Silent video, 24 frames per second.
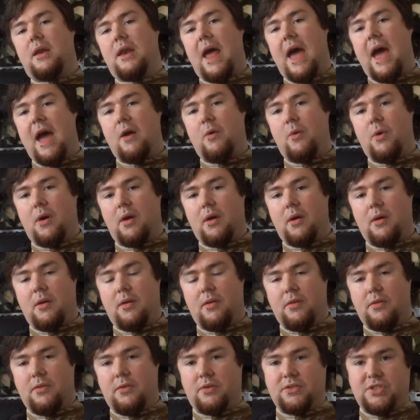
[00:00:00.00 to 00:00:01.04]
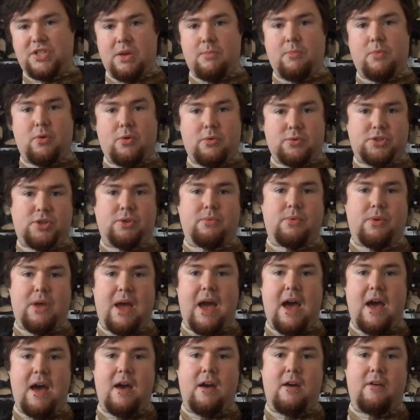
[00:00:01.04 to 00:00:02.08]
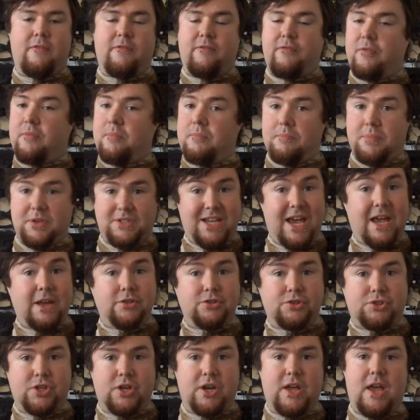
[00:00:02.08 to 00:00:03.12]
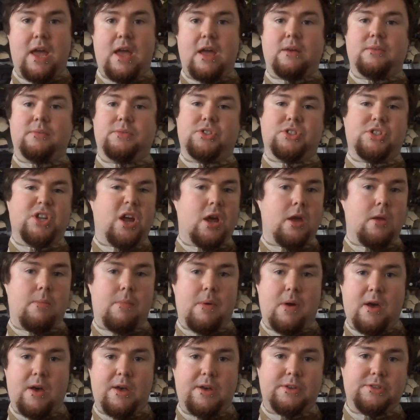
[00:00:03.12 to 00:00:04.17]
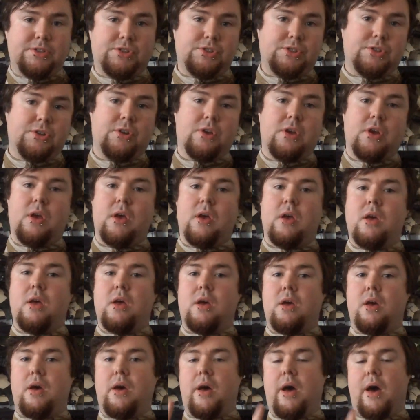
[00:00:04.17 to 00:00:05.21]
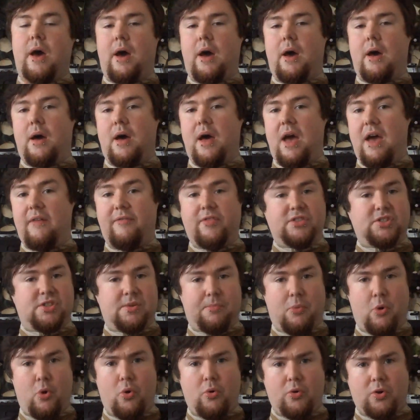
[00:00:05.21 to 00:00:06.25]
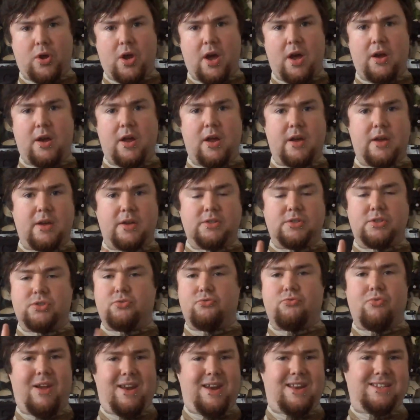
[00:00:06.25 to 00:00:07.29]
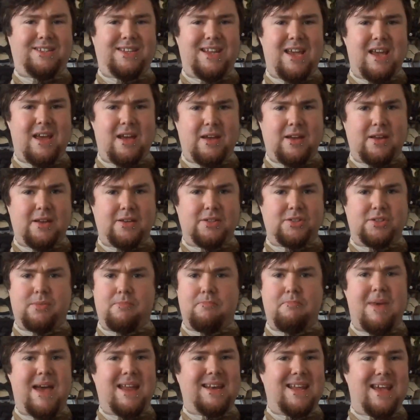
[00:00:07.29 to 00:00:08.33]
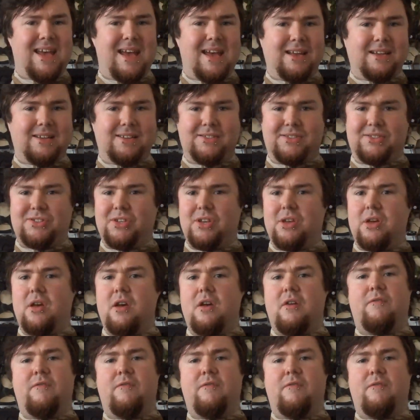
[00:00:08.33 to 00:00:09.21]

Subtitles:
Now, your team will also have potentially snipers, heavy support gunners, grenadiers, medics,